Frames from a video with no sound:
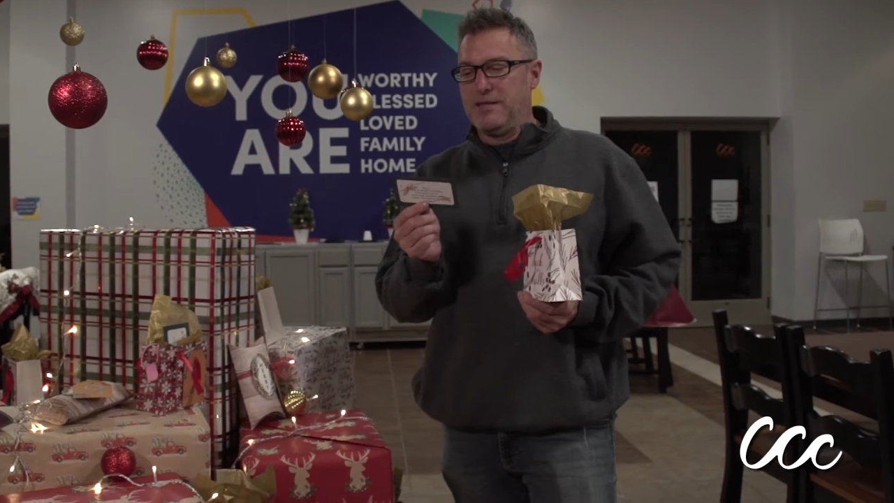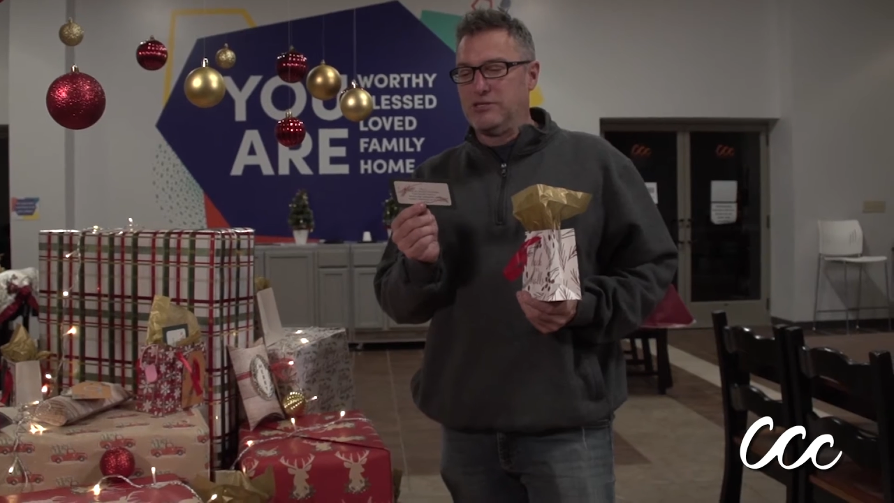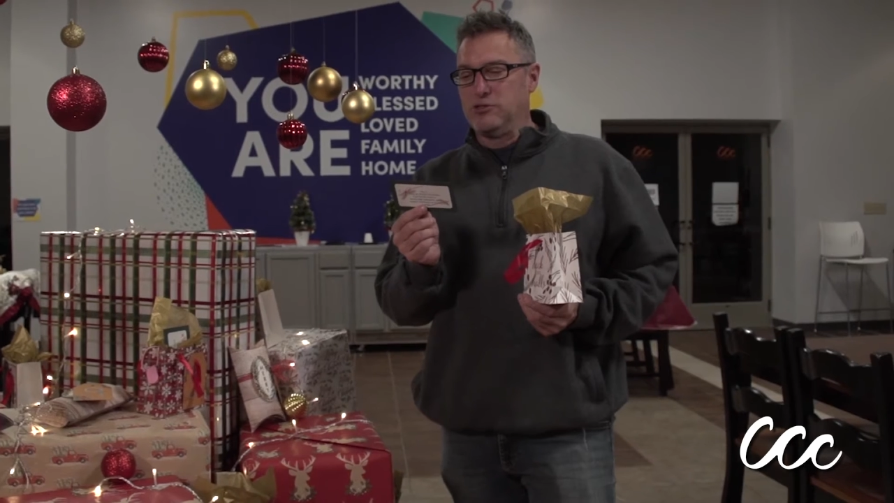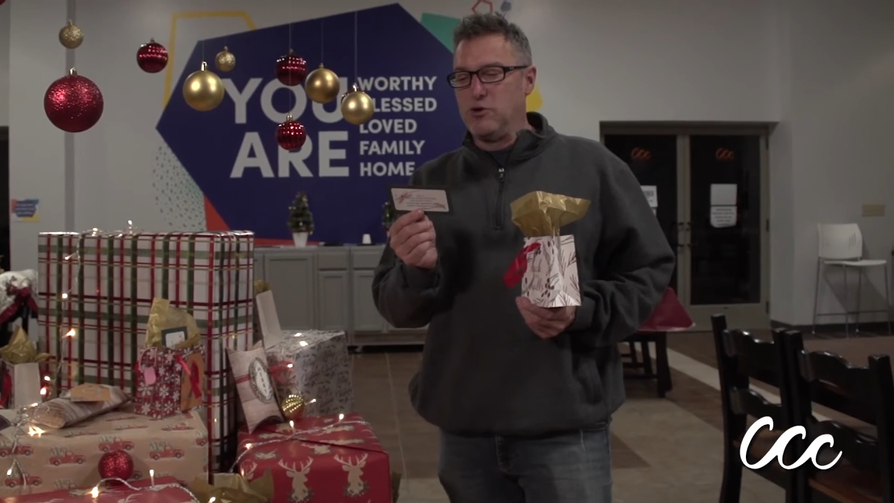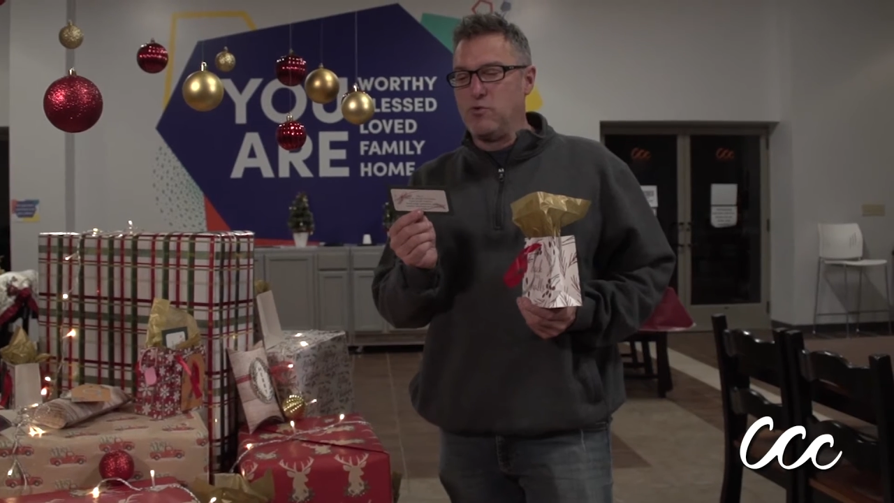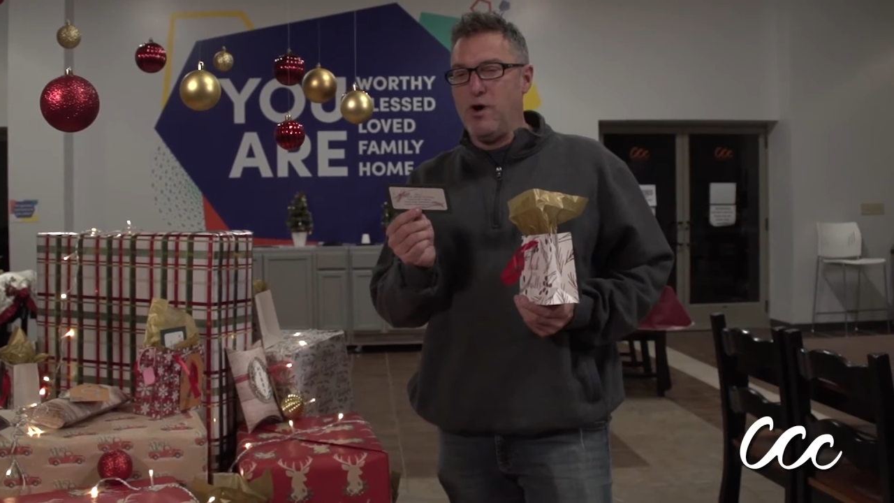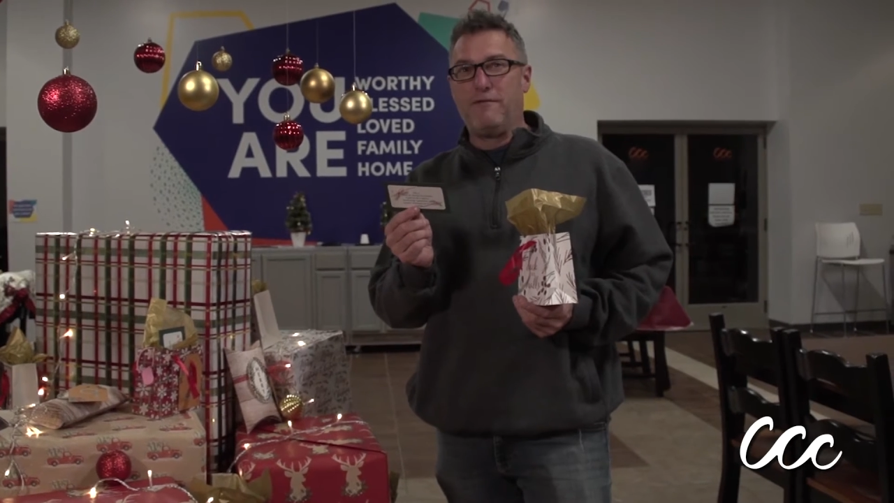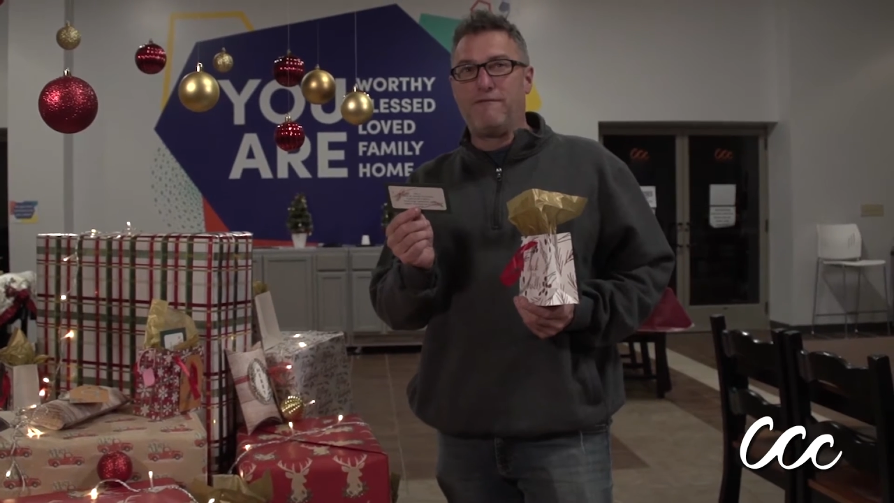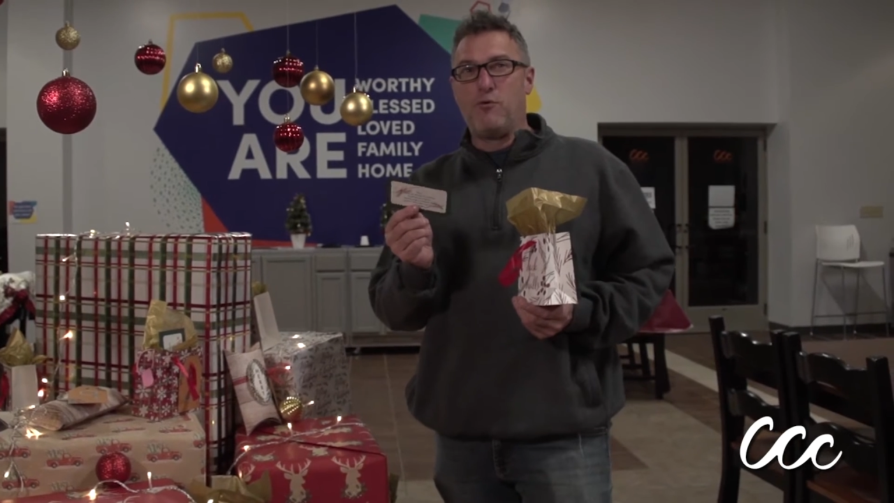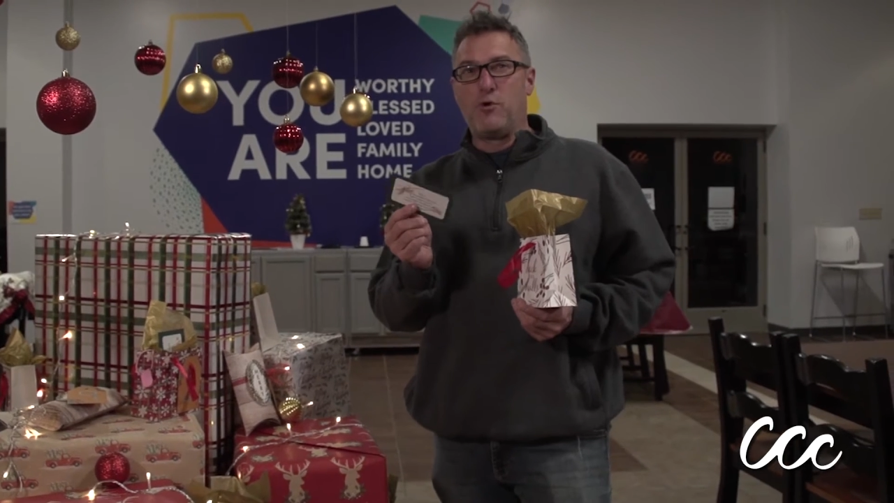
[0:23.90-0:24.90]
That's Luke
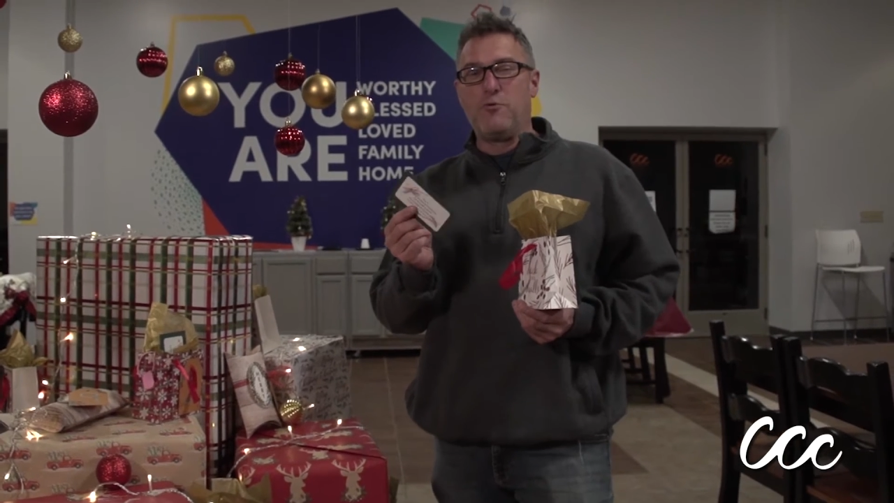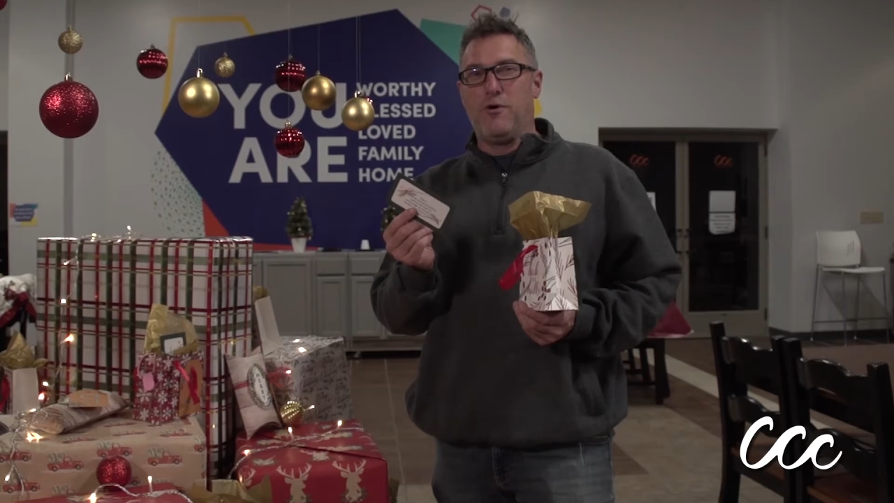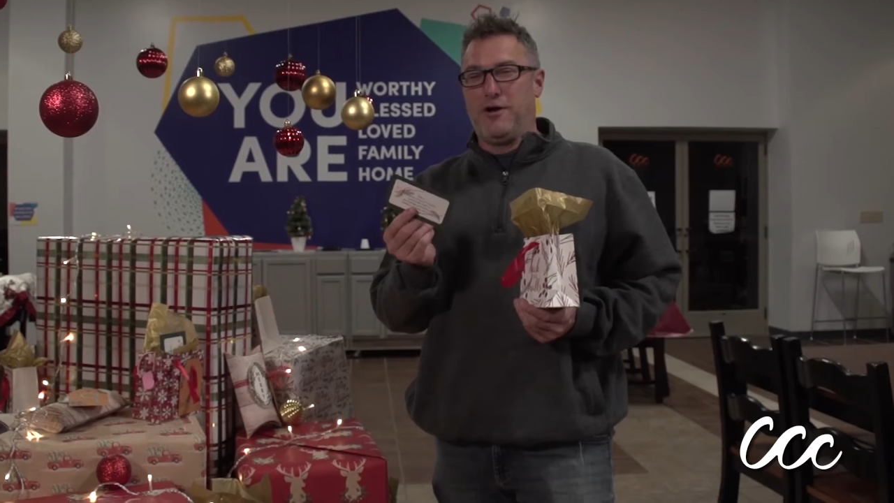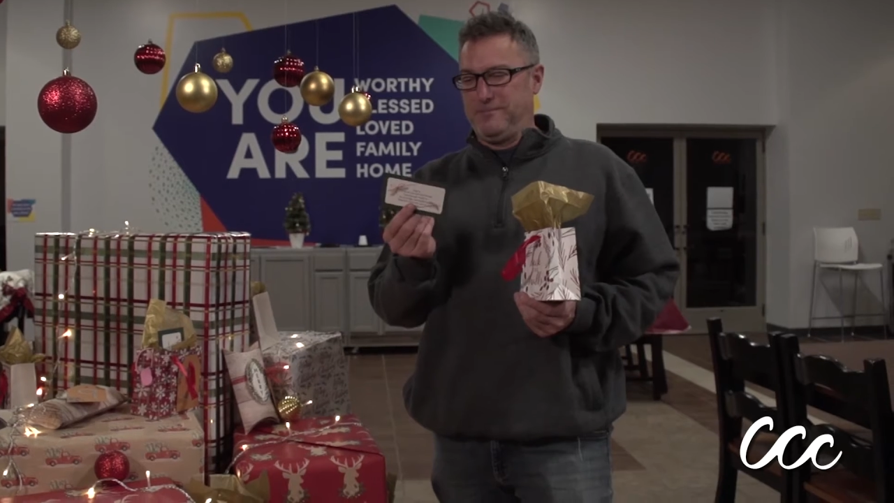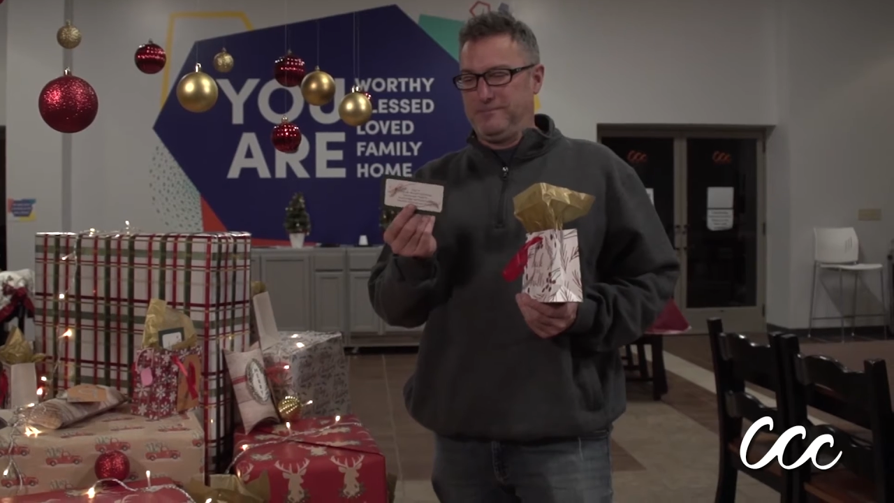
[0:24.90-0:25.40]
1:41.